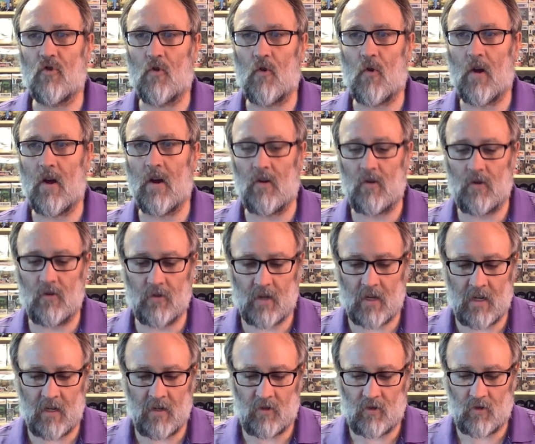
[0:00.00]
grails
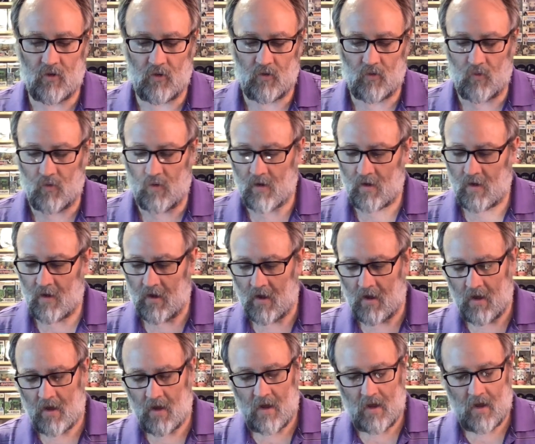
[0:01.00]
into
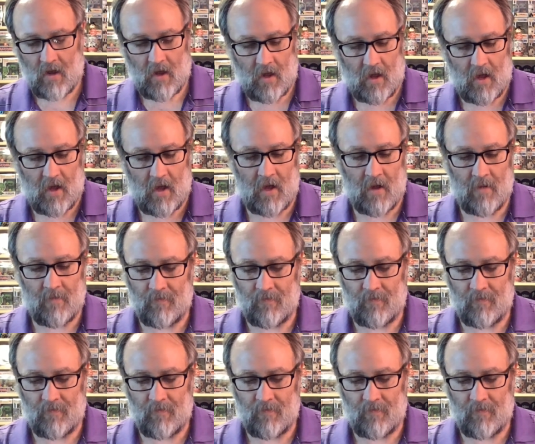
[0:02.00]
a